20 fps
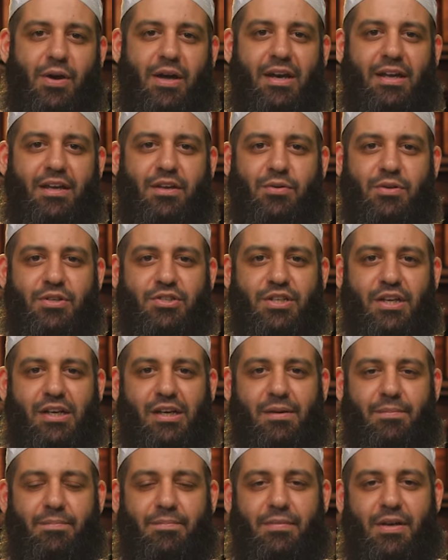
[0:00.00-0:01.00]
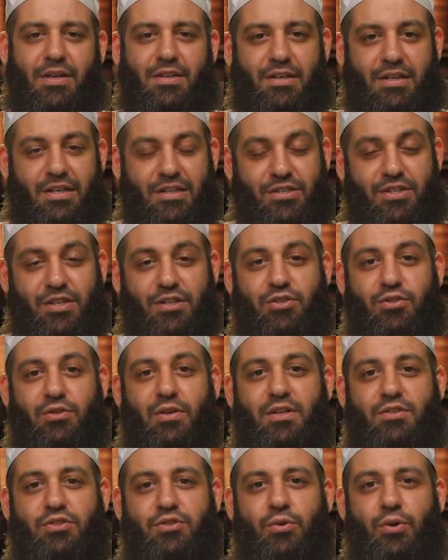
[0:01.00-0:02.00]
alayhi wa sallam, and he says to
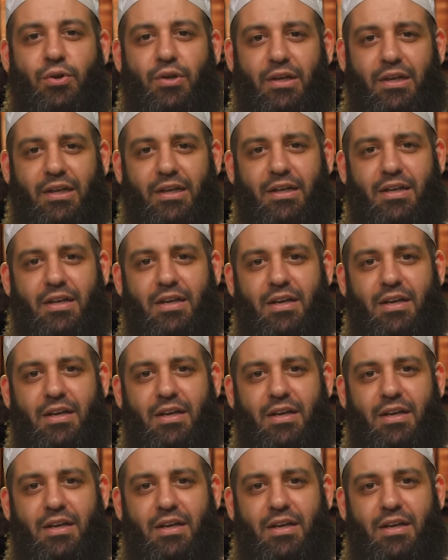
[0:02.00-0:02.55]
us all,